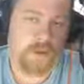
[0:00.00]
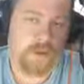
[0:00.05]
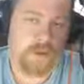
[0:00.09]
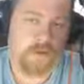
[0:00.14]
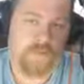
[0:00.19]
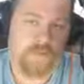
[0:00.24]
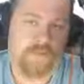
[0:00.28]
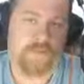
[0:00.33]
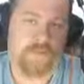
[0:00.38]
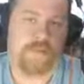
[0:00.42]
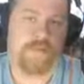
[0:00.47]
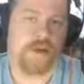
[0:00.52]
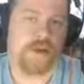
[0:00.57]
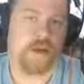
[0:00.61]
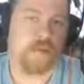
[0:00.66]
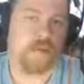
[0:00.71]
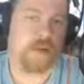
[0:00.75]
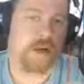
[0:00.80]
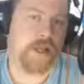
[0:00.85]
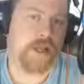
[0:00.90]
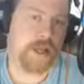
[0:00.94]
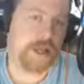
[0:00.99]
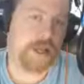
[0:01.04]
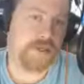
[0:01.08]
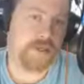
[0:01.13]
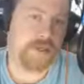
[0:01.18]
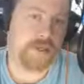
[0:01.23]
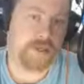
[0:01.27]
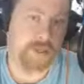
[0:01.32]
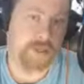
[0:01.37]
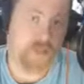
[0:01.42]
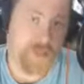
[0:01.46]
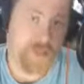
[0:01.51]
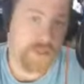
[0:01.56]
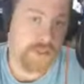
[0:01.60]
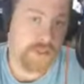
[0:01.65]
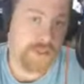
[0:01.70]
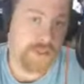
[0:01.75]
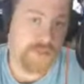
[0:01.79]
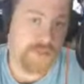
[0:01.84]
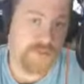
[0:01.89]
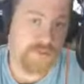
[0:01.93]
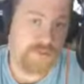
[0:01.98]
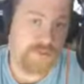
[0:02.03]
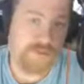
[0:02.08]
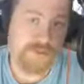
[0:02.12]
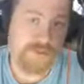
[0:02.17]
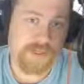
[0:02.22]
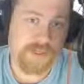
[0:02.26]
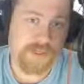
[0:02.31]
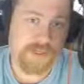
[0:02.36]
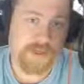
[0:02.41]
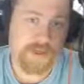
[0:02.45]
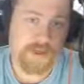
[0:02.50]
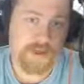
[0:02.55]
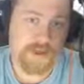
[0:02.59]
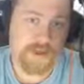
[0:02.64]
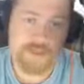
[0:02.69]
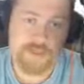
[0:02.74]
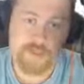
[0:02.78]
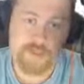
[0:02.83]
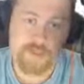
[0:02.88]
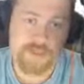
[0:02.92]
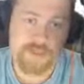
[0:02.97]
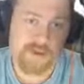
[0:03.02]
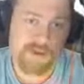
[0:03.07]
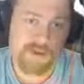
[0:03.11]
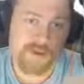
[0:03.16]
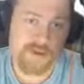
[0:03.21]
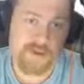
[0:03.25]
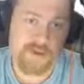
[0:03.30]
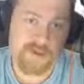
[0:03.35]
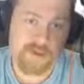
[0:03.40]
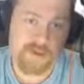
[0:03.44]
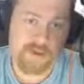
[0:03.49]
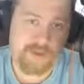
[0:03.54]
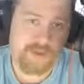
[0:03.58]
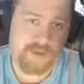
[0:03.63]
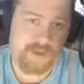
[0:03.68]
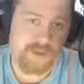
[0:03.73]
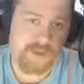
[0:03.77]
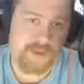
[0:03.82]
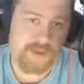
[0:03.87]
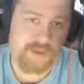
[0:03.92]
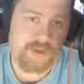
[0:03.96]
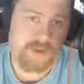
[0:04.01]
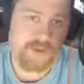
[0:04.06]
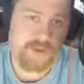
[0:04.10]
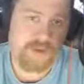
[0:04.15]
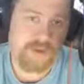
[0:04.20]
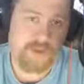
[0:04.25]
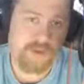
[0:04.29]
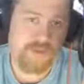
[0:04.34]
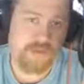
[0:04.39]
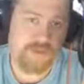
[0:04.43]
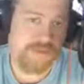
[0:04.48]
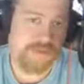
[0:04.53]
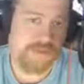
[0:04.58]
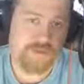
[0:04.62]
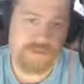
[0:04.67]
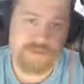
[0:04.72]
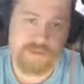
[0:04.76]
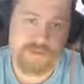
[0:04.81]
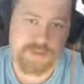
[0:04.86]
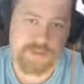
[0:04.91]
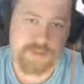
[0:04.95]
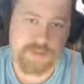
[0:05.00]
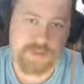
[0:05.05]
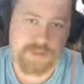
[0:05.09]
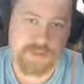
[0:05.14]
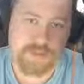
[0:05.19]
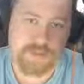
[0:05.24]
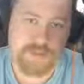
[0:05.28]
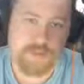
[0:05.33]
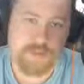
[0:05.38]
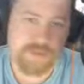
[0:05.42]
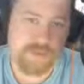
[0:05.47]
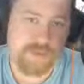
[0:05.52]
If anybody has any questions or needs help, just comment on the video. I know this isn't my normal